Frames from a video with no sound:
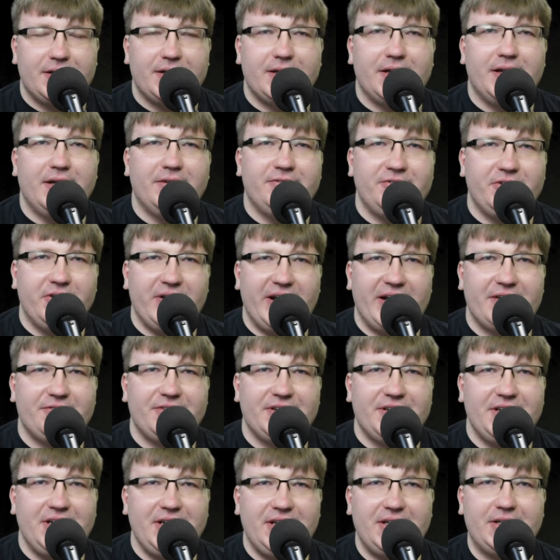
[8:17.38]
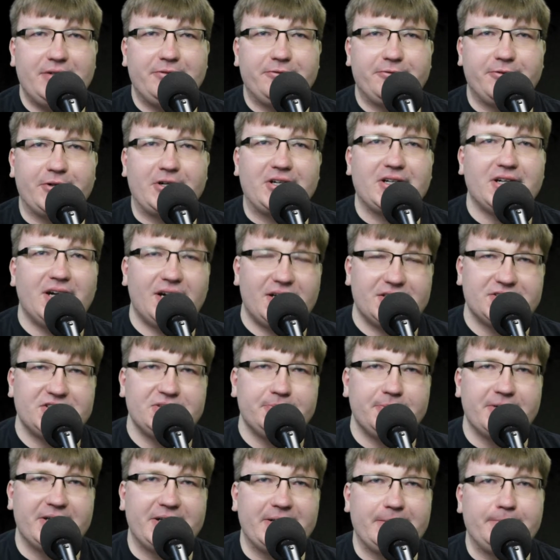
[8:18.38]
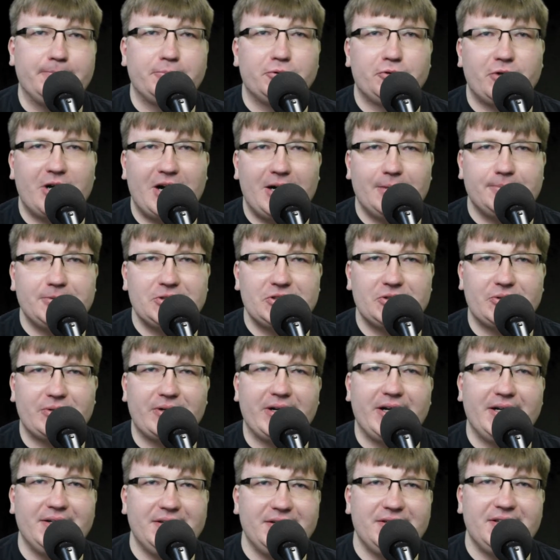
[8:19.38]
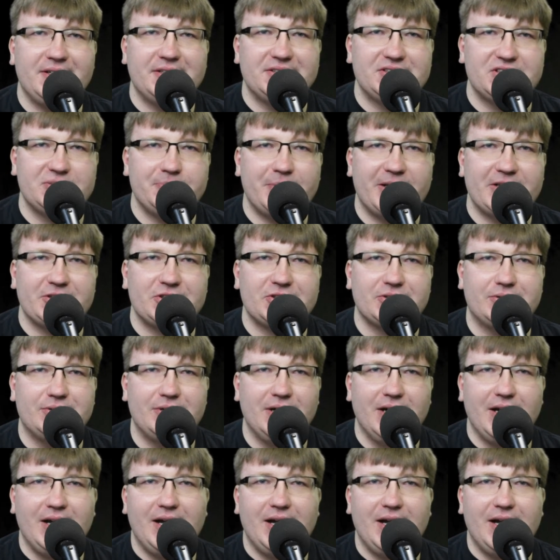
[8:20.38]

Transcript: If you have a need for cosplay, props, or anything special,